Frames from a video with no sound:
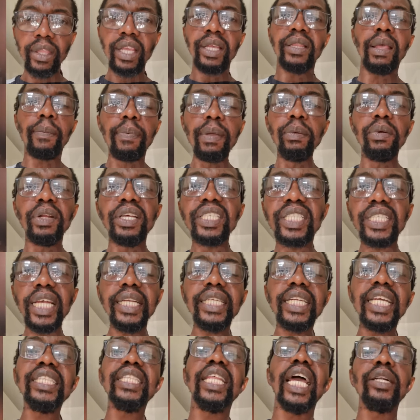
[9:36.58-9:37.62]
The people in
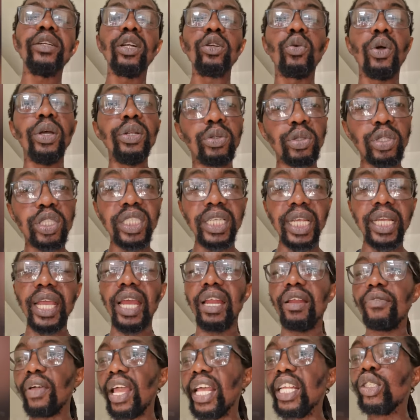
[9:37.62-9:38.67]
Sadiq, they are not going to sink.
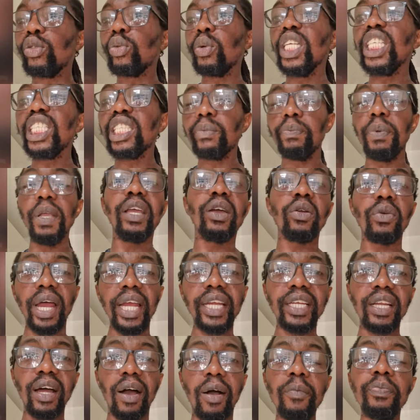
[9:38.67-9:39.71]
And as we speak
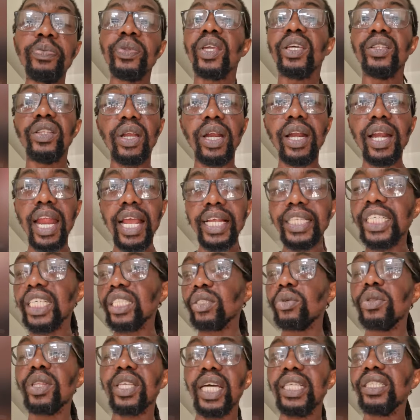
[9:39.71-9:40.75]
right now, the
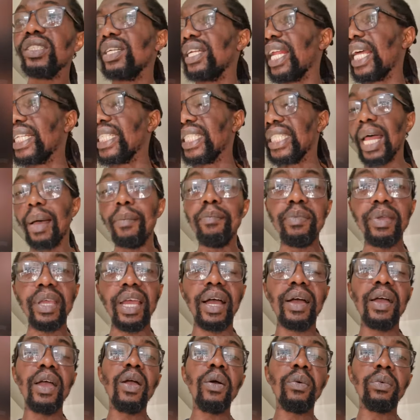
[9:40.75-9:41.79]
relations with countries like
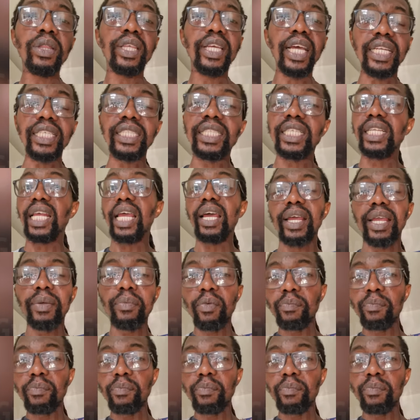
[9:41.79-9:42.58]
Zambia, with countries,